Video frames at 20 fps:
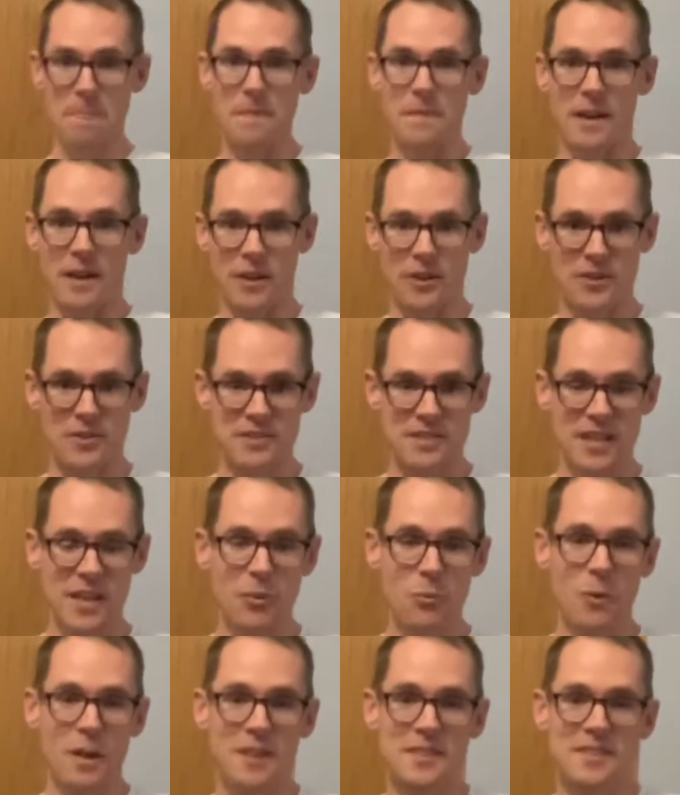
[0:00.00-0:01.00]
that hurts
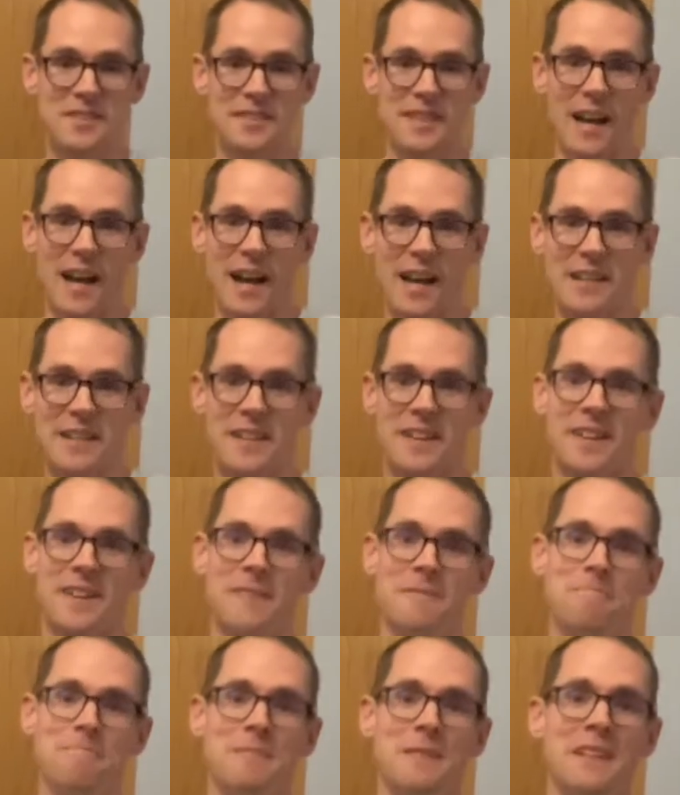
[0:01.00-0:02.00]
on one side
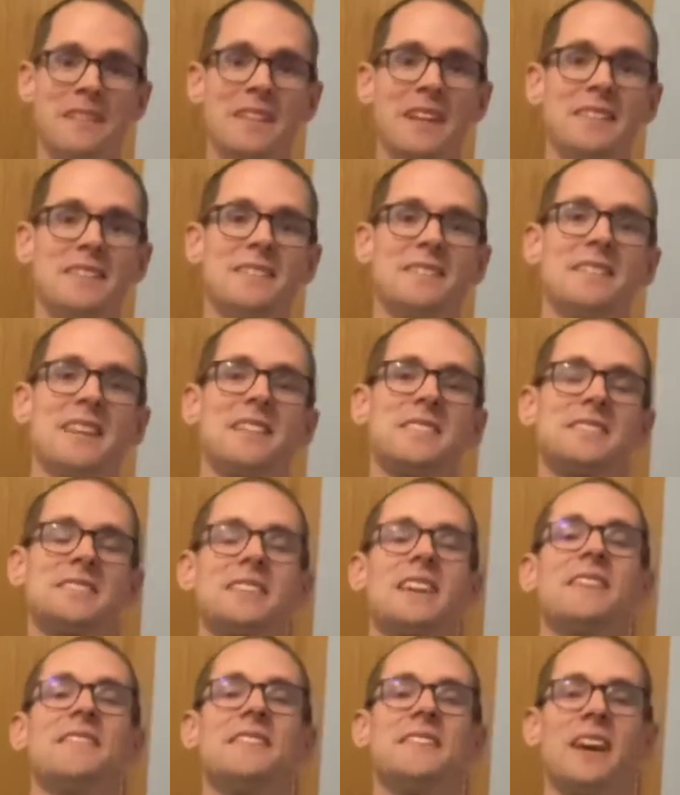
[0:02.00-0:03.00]
and then doesn't
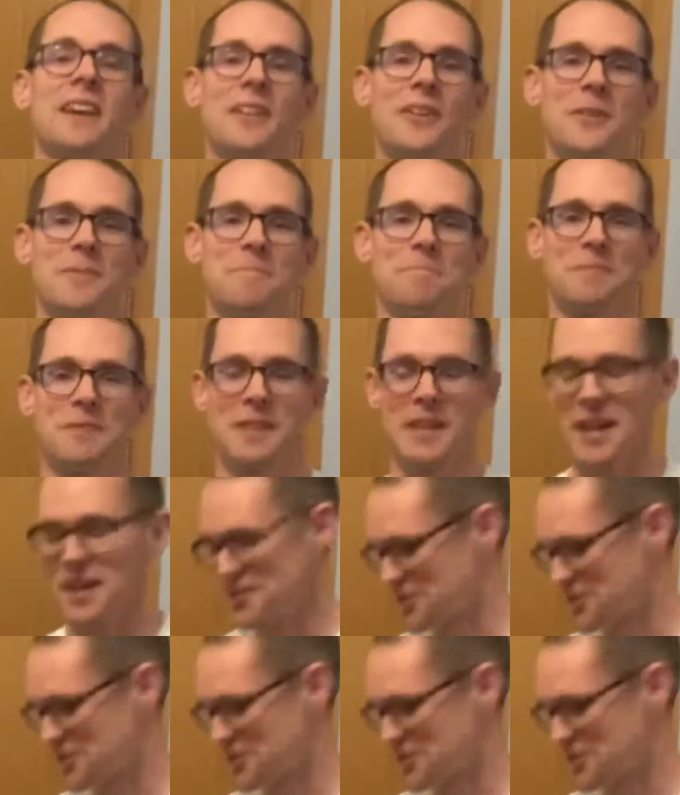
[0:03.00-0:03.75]
on the other. Okay,